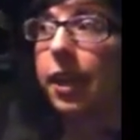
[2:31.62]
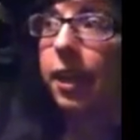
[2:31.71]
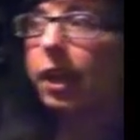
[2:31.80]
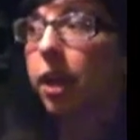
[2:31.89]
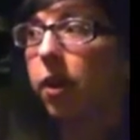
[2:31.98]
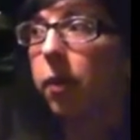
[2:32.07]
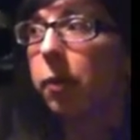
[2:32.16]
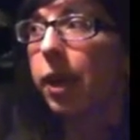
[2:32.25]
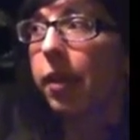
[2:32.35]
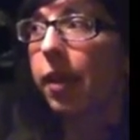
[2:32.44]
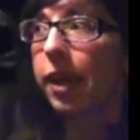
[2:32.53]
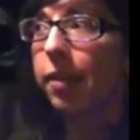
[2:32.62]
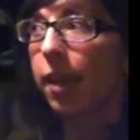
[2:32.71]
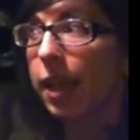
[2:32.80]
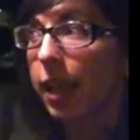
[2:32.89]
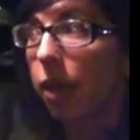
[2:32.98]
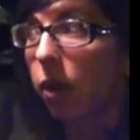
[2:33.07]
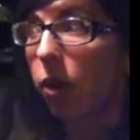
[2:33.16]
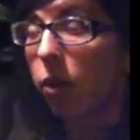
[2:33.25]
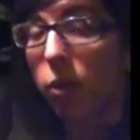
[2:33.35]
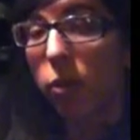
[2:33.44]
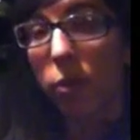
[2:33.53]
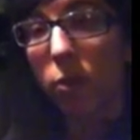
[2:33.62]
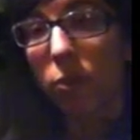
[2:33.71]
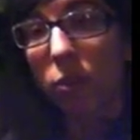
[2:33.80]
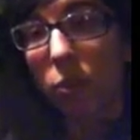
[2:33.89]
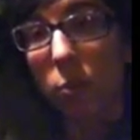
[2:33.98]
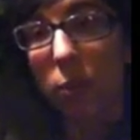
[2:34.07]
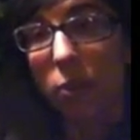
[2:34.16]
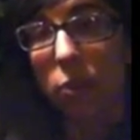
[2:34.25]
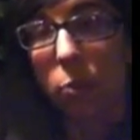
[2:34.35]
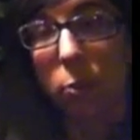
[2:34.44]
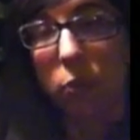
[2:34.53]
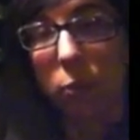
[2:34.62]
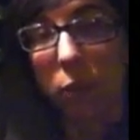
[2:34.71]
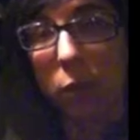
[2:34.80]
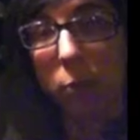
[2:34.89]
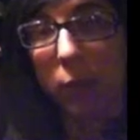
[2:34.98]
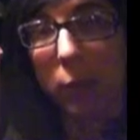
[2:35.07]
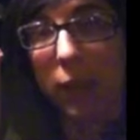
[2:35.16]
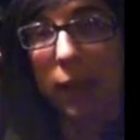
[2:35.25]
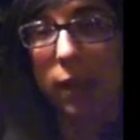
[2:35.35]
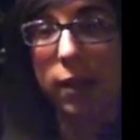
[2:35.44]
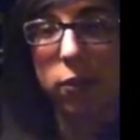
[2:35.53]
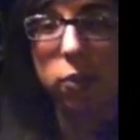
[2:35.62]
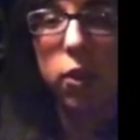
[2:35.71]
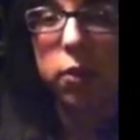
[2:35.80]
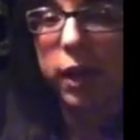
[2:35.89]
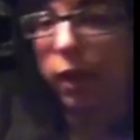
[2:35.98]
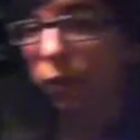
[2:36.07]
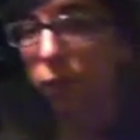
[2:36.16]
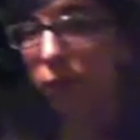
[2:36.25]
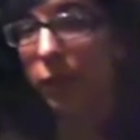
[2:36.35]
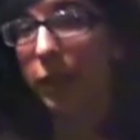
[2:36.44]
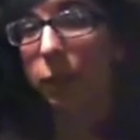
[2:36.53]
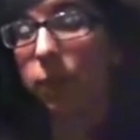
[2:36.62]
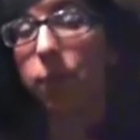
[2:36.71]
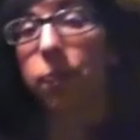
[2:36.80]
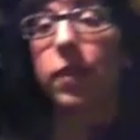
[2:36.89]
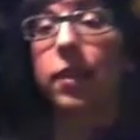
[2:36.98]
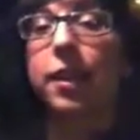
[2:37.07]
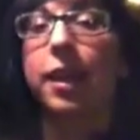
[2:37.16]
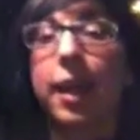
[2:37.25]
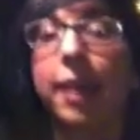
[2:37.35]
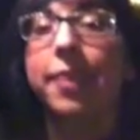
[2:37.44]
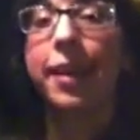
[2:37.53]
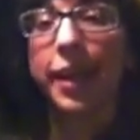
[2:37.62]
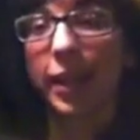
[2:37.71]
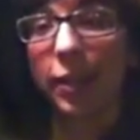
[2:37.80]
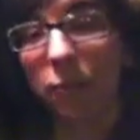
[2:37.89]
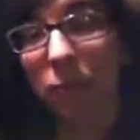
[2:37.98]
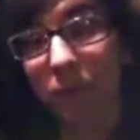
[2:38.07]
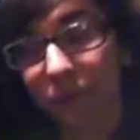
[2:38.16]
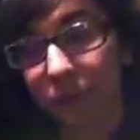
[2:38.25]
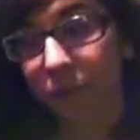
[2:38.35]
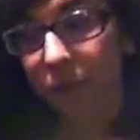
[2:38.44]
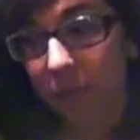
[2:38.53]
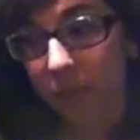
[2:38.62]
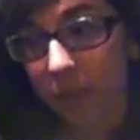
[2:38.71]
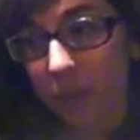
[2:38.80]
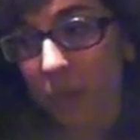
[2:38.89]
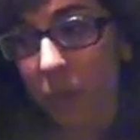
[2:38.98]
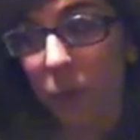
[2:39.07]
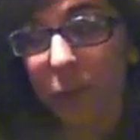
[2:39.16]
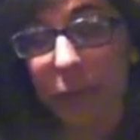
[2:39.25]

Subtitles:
You know, and we had like taken out all the little stencil pieces before we spray painted it so carefully. And then we